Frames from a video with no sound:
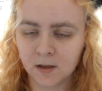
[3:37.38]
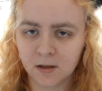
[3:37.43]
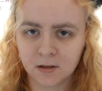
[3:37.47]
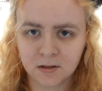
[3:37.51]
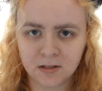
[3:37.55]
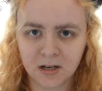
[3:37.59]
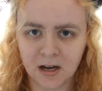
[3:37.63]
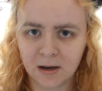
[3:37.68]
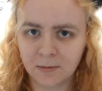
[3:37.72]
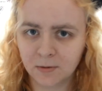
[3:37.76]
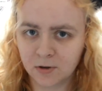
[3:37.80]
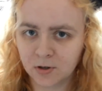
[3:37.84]

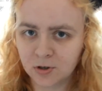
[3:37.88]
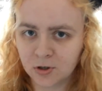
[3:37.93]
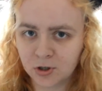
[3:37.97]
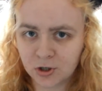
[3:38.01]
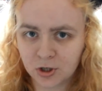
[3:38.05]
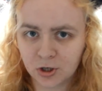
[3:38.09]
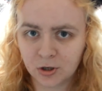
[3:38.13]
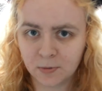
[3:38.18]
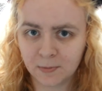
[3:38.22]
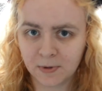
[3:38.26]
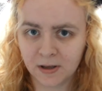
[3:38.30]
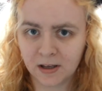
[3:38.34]
time
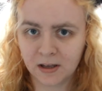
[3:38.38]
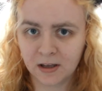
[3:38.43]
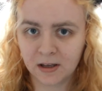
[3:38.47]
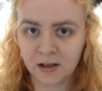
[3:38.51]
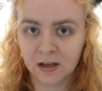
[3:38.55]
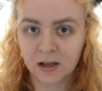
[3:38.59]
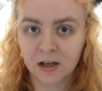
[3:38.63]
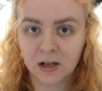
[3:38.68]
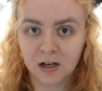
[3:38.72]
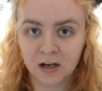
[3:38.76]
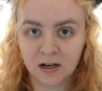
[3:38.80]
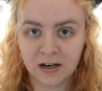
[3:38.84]
consuming
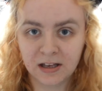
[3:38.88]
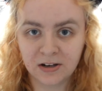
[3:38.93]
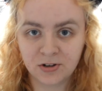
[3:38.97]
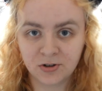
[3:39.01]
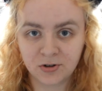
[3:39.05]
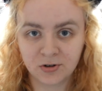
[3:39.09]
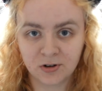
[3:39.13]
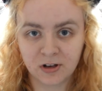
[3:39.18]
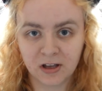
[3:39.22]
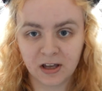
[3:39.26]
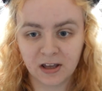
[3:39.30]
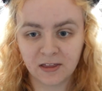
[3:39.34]

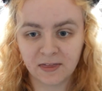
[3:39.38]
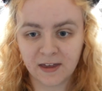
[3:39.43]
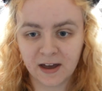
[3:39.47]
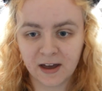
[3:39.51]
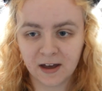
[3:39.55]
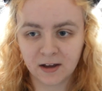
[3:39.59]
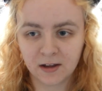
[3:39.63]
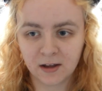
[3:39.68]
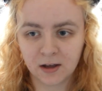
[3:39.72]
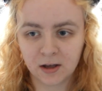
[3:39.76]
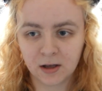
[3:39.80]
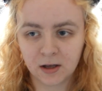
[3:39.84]
literally
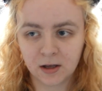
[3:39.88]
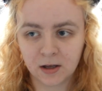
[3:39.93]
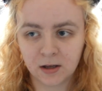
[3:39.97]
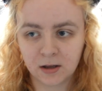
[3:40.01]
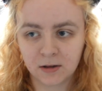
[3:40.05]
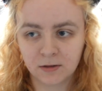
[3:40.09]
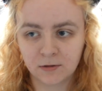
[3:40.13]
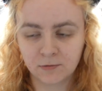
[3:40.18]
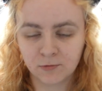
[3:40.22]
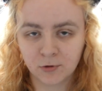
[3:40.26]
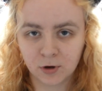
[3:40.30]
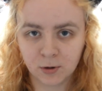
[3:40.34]
that
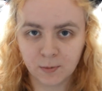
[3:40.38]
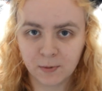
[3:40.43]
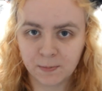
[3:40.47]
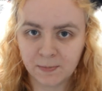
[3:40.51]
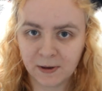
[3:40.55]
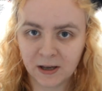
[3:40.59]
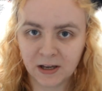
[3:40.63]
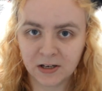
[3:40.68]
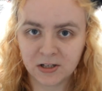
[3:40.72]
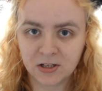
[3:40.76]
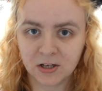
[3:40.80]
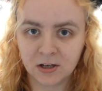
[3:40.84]
uh, the RWBY
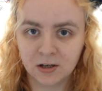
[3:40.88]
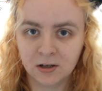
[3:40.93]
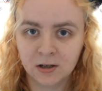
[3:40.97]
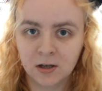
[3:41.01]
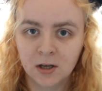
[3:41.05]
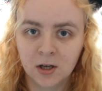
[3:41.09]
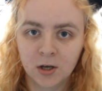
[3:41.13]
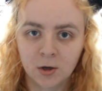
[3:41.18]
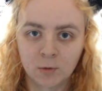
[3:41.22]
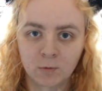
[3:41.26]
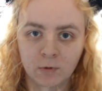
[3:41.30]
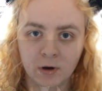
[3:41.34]
picture
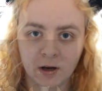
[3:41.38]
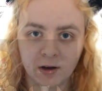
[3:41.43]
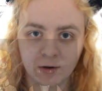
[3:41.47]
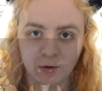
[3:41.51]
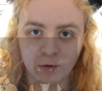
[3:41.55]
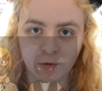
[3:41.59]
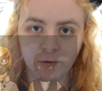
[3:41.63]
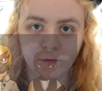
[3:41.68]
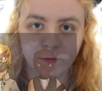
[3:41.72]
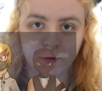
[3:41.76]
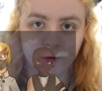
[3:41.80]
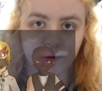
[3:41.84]
where
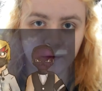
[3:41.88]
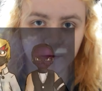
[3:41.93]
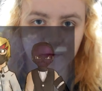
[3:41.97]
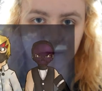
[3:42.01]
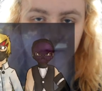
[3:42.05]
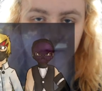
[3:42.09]
all four of